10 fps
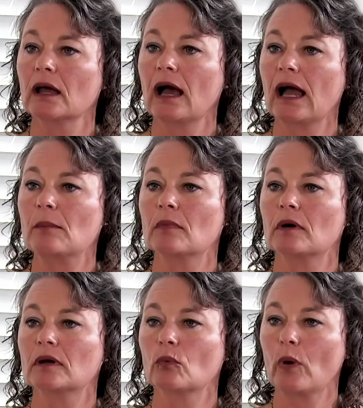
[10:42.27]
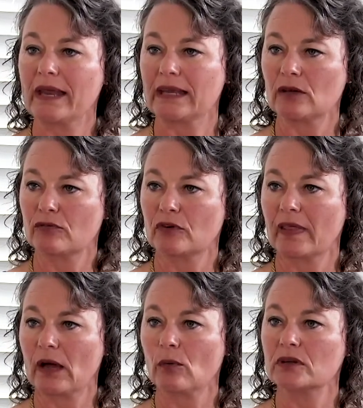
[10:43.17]
I'm waiting for
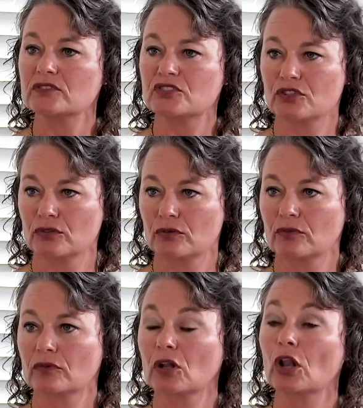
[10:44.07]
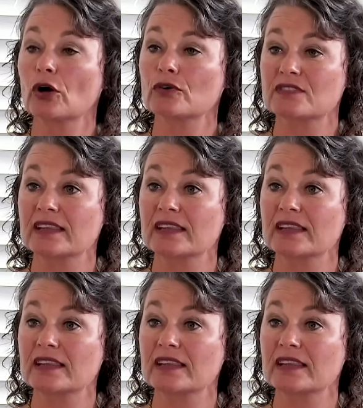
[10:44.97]
that one to close,